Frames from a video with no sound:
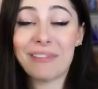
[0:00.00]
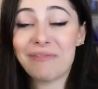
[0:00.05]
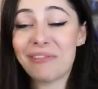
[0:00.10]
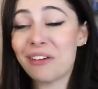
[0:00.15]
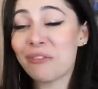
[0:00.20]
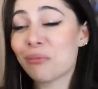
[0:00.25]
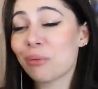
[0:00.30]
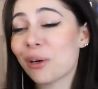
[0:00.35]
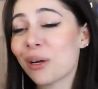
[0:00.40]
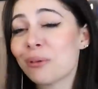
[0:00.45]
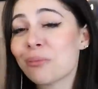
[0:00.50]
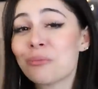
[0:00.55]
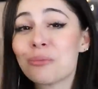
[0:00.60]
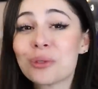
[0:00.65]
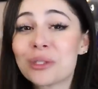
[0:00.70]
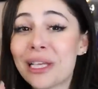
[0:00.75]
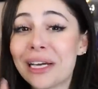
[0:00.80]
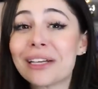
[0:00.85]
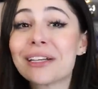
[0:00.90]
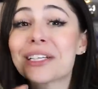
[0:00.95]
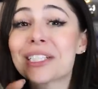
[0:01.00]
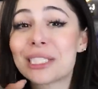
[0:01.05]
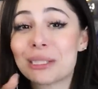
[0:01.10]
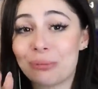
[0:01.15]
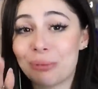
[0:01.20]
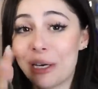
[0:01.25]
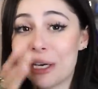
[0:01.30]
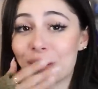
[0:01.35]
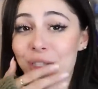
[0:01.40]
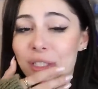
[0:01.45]
My favorite part was that
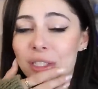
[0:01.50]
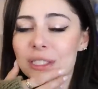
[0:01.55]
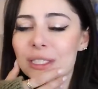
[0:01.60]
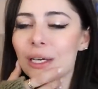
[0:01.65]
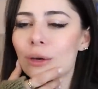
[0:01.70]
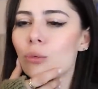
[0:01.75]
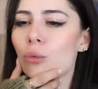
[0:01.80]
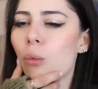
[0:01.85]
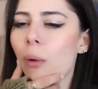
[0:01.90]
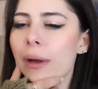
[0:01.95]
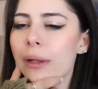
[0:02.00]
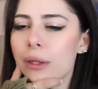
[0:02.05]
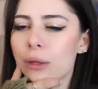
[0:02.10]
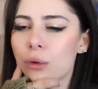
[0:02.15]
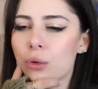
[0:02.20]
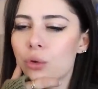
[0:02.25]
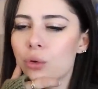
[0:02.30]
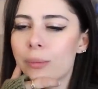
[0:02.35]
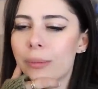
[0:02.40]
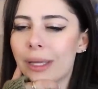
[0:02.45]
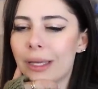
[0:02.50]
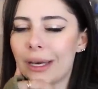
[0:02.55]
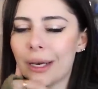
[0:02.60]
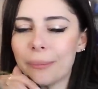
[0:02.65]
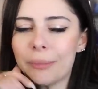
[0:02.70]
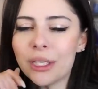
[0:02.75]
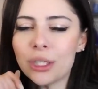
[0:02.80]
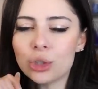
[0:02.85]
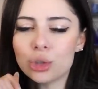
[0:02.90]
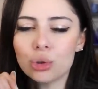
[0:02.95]
expression. It's like, what human?
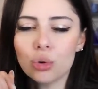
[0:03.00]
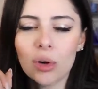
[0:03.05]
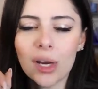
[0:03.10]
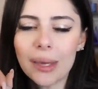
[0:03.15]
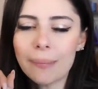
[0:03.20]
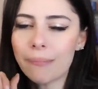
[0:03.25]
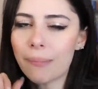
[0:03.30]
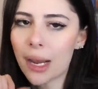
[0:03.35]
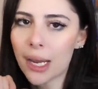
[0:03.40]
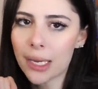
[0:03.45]
I'm enjoying